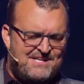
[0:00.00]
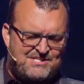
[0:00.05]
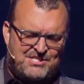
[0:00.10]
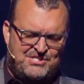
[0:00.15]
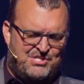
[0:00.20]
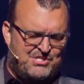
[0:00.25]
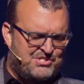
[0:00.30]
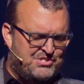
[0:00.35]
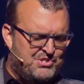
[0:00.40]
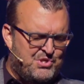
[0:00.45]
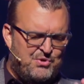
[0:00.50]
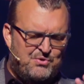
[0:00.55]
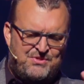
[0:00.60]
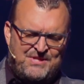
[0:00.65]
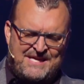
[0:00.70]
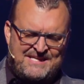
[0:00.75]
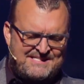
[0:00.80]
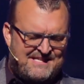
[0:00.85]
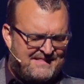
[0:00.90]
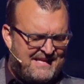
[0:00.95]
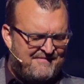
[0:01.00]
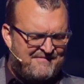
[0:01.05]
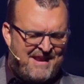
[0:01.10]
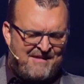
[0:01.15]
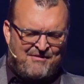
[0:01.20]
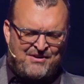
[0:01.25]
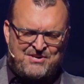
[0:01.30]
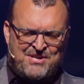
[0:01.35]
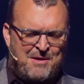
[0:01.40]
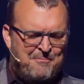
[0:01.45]
to just do things that they've
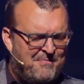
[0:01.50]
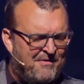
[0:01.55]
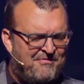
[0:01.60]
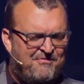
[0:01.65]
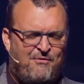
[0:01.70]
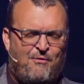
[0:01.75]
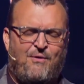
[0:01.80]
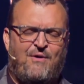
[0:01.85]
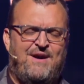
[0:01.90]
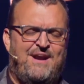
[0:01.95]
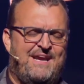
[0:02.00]
never done before